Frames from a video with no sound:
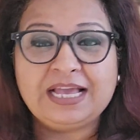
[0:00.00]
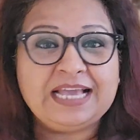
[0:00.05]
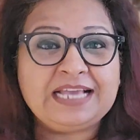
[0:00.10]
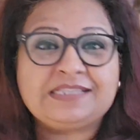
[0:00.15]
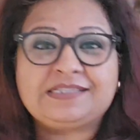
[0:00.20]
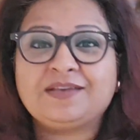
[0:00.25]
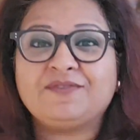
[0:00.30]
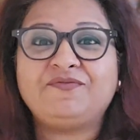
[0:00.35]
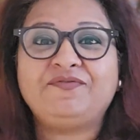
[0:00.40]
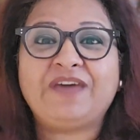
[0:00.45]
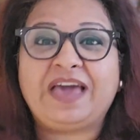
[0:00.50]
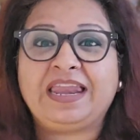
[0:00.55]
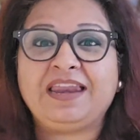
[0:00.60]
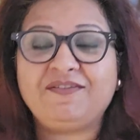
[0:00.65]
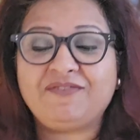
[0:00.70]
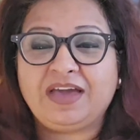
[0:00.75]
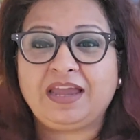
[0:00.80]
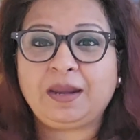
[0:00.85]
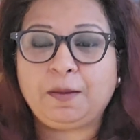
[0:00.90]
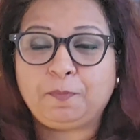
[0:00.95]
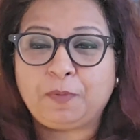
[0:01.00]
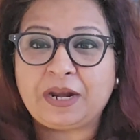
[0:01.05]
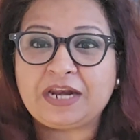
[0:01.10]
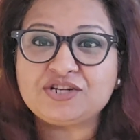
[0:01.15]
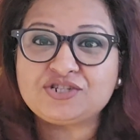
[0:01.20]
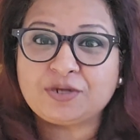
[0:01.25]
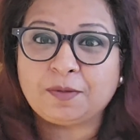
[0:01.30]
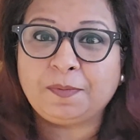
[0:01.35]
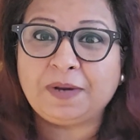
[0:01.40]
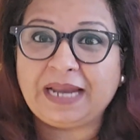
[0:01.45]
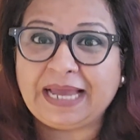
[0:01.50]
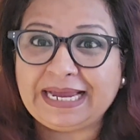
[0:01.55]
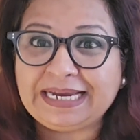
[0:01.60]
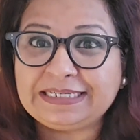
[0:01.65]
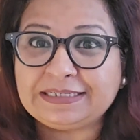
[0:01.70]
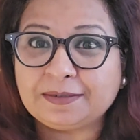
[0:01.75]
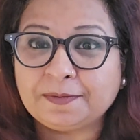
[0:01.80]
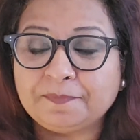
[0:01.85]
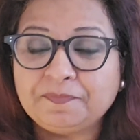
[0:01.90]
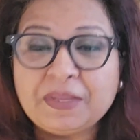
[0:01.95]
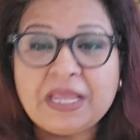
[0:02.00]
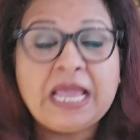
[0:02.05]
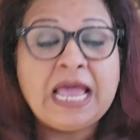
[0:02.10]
It's a very, very perishable item.